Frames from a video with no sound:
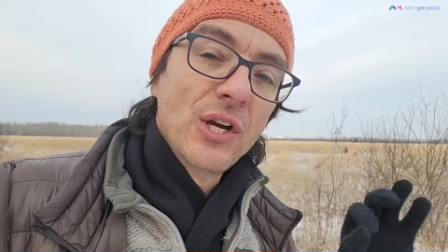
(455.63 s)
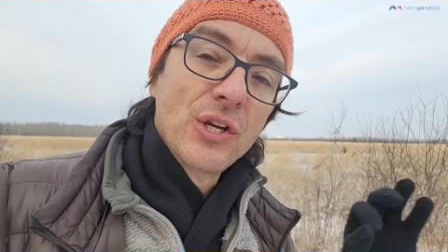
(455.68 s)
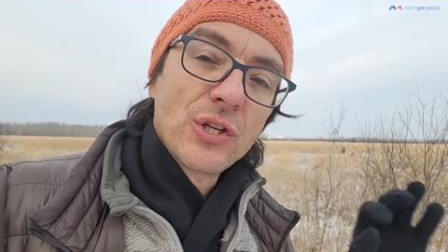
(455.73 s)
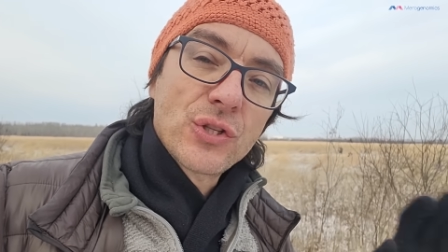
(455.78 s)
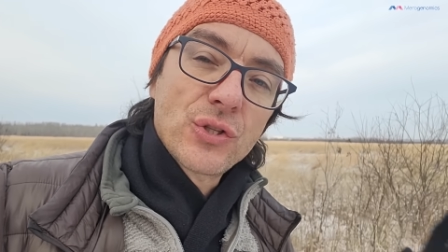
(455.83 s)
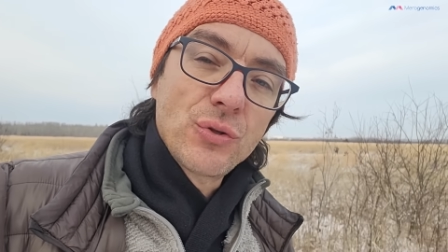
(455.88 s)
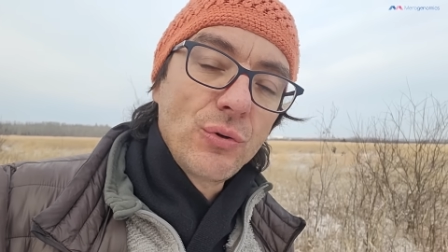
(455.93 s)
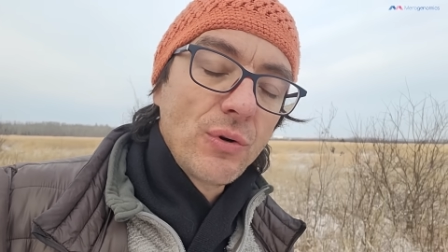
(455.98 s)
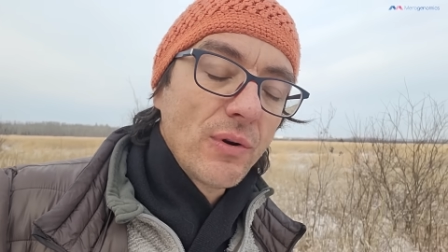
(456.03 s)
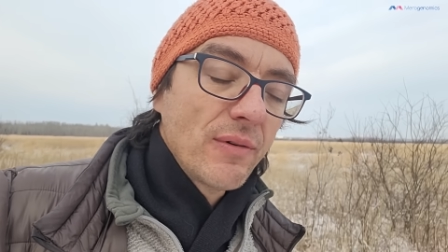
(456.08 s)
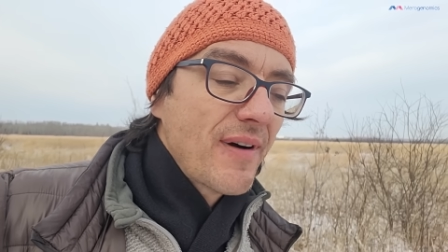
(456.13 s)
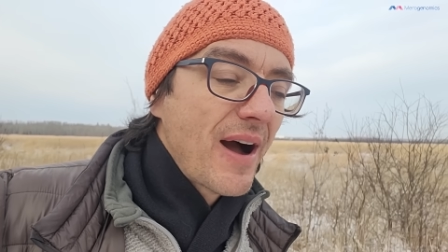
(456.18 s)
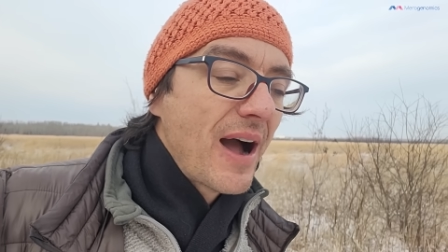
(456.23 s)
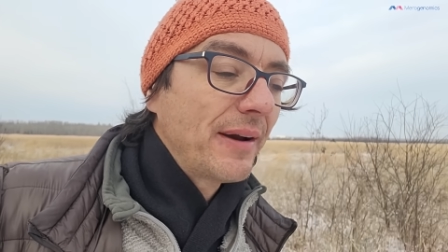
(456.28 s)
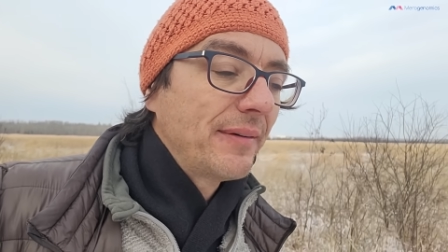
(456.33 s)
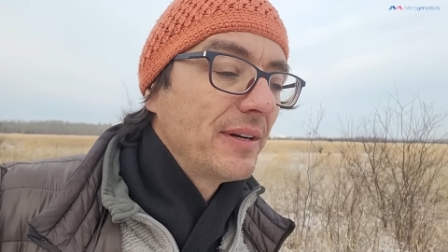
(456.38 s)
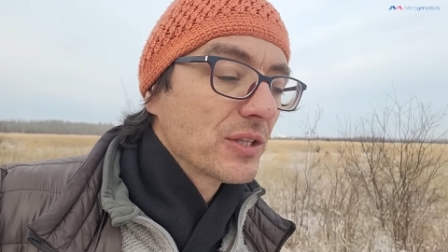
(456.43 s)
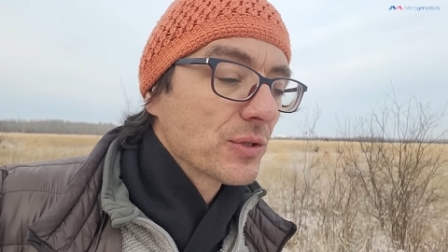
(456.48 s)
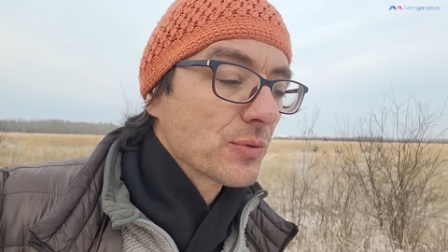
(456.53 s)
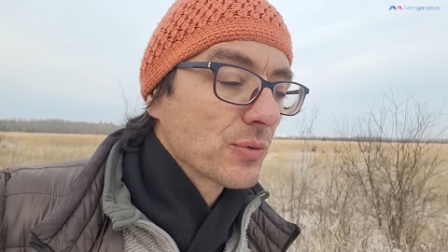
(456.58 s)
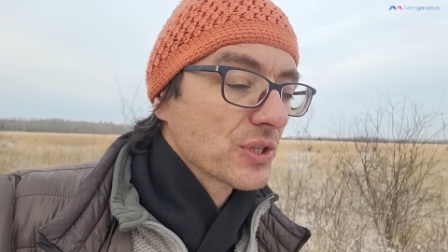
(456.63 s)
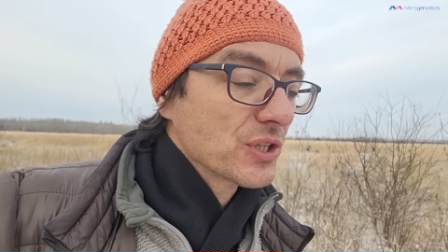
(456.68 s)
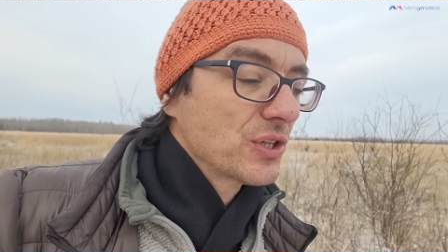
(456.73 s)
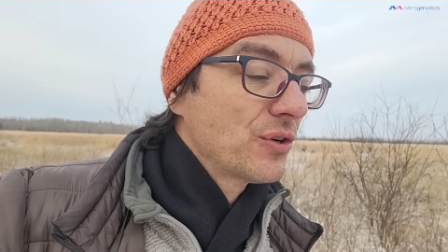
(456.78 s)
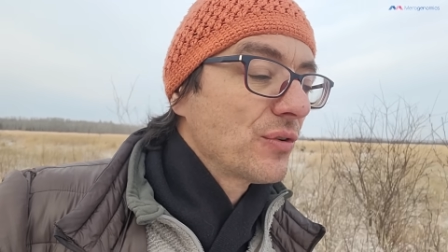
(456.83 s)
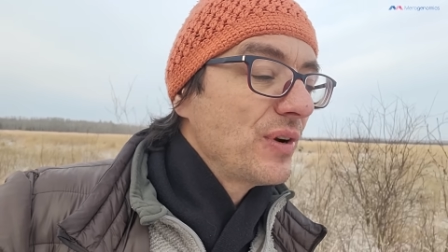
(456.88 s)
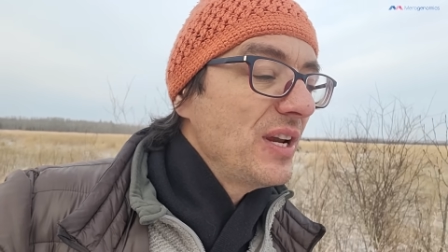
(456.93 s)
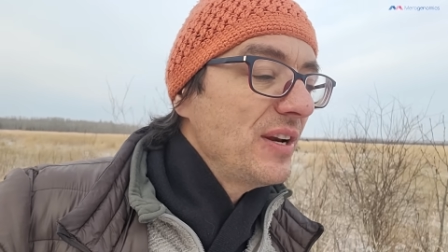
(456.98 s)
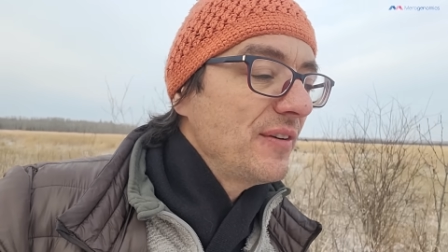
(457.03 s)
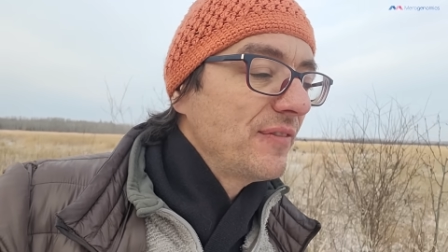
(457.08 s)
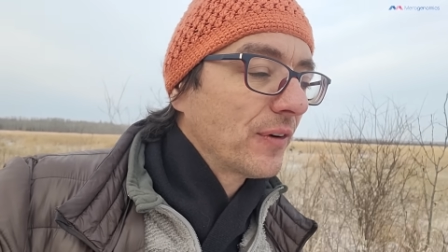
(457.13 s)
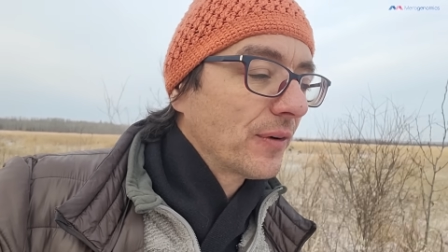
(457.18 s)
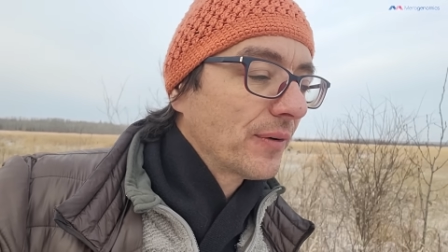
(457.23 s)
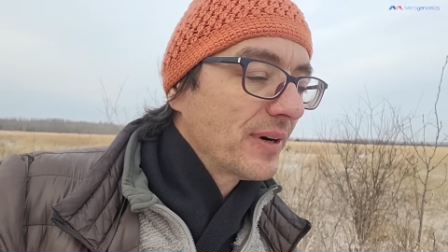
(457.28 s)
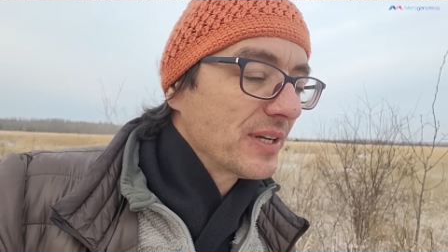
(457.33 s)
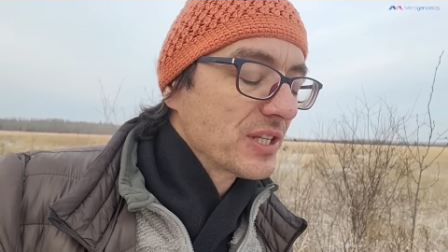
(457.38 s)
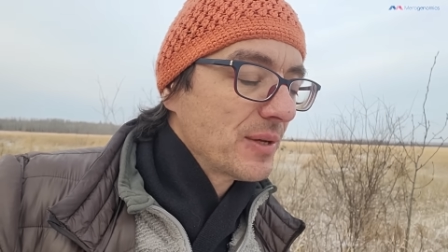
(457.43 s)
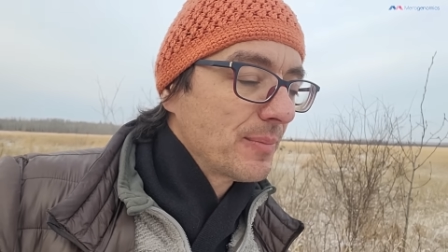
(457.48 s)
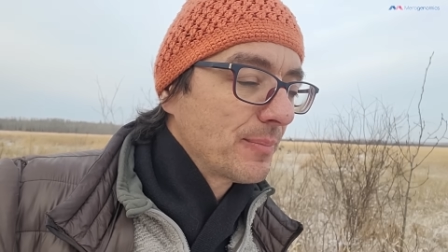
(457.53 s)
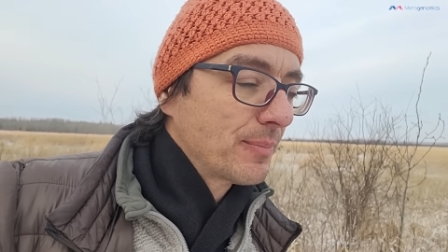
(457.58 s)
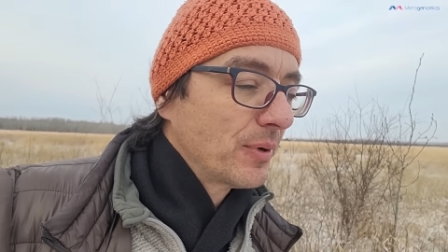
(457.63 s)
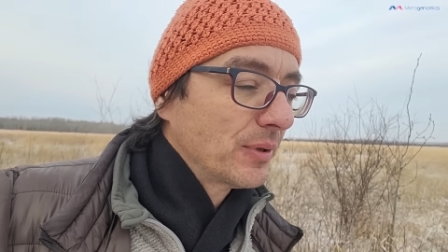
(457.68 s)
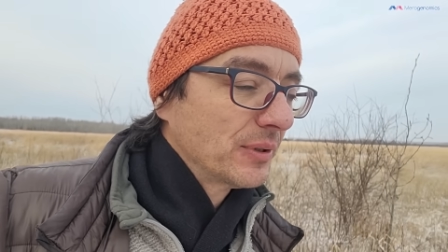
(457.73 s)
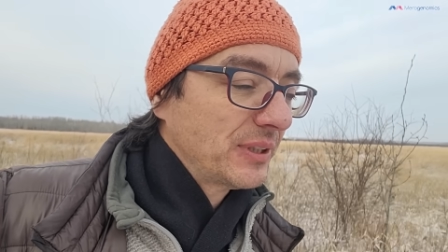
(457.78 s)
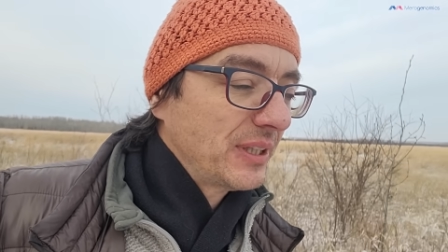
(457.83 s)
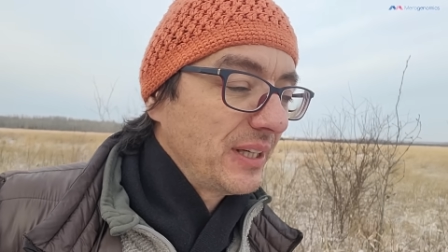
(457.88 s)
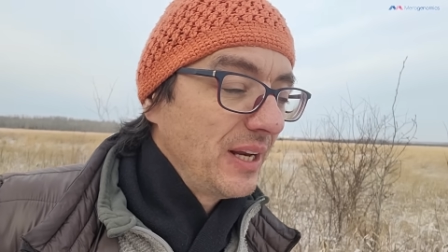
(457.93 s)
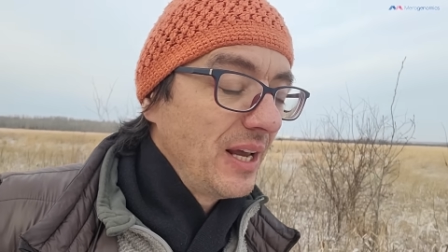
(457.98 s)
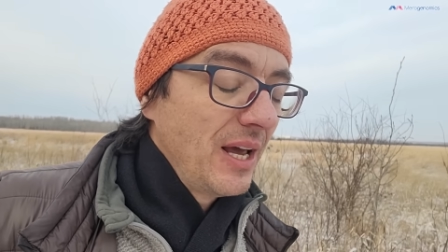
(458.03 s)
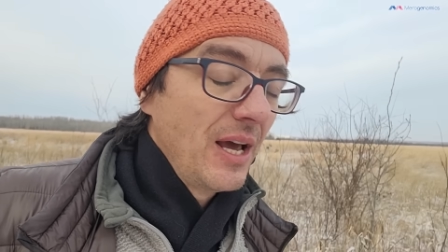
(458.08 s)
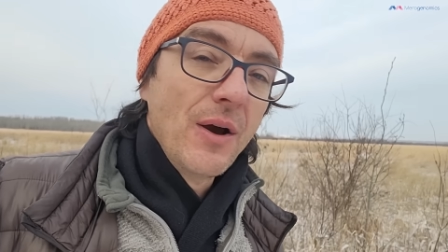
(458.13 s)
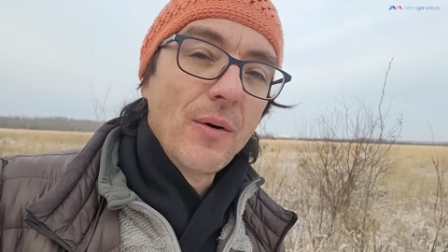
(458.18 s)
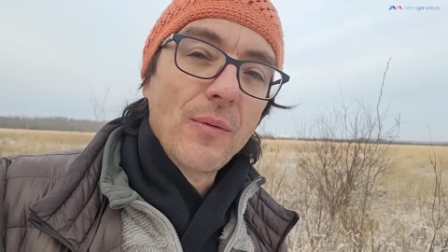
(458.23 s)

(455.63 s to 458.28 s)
pseudovirus was green fluorescent protein,